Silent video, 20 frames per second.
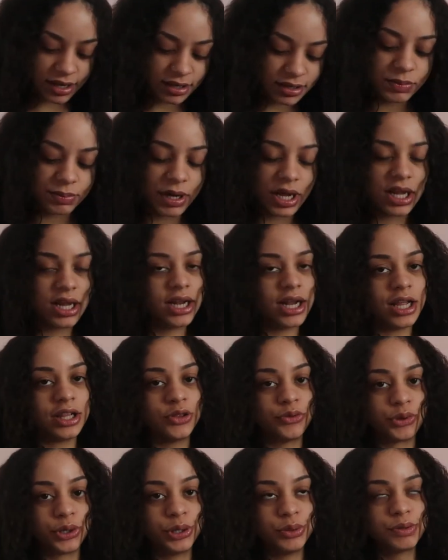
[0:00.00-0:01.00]
It was probably
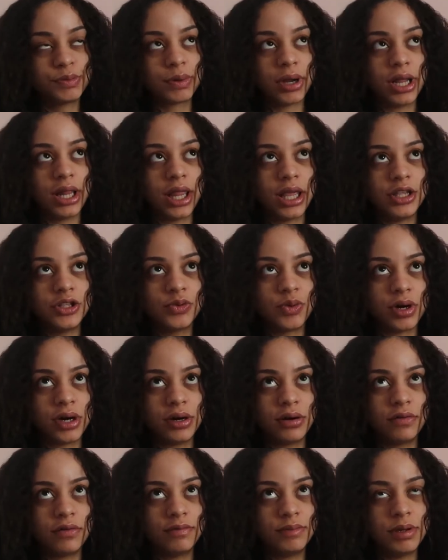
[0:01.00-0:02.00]
not 3, it was probably like
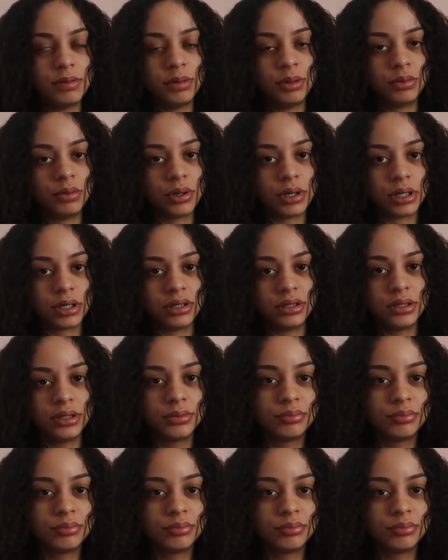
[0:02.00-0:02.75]
12, maybe 1.